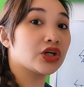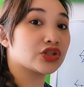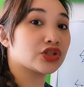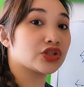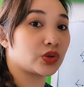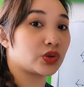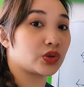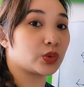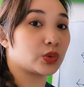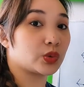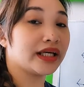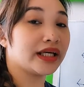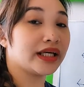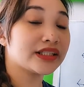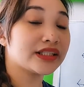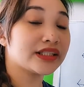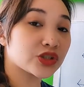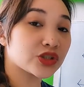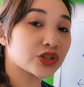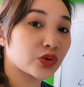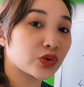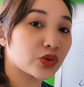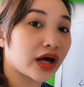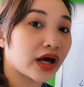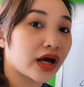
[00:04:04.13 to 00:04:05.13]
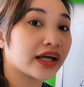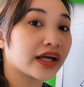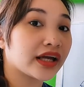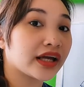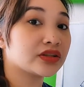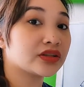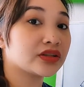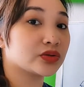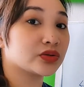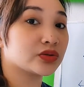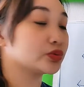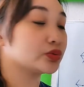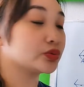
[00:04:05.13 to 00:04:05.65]
So let's
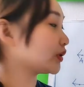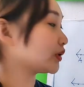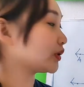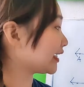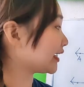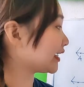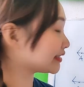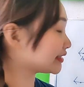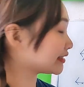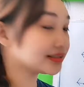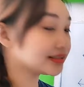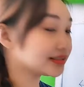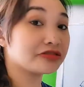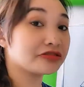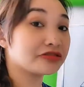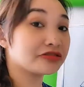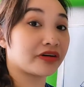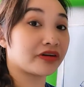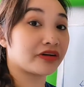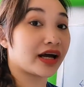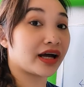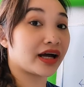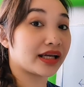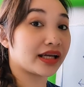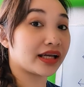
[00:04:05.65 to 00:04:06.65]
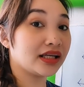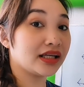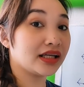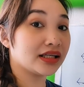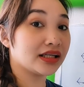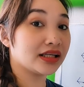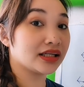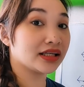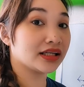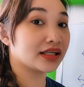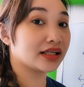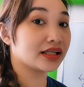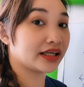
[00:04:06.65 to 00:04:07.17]
try to identify
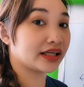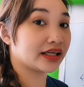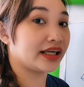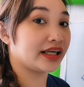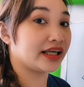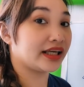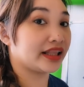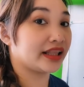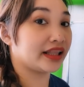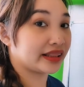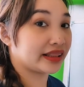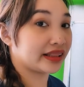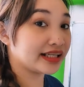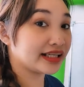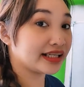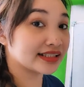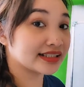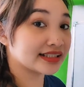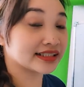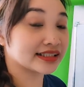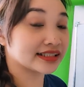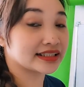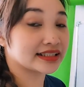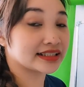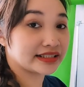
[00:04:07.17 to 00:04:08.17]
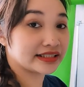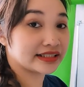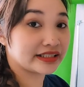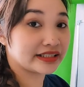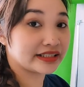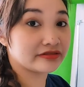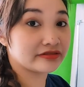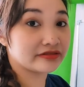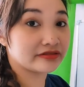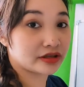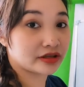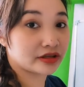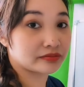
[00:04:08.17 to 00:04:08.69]
in this
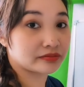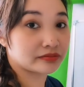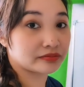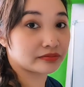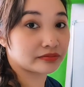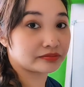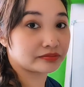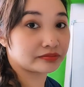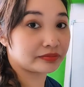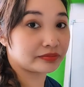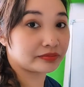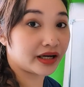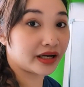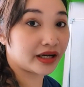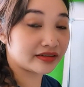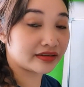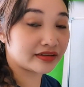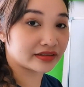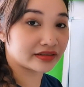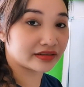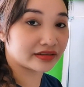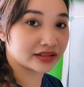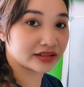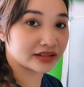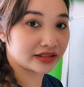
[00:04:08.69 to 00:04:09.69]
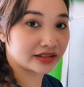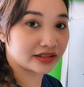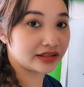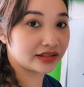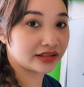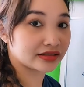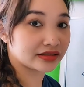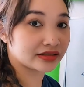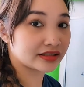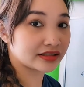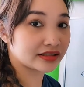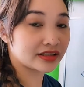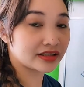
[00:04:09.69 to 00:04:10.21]
given parallel
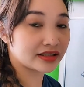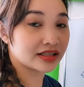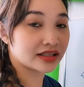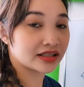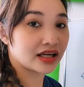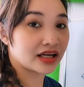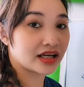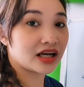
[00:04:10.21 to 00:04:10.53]
here,